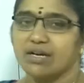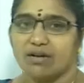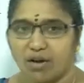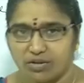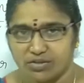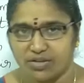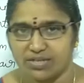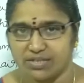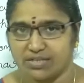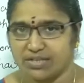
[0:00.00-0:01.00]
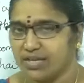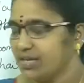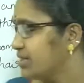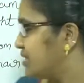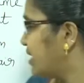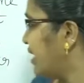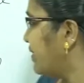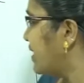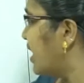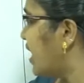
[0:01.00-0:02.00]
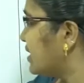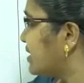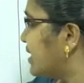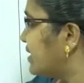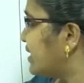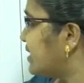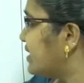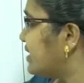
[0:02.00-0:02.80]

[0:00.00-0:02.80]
consonants. See, the last letter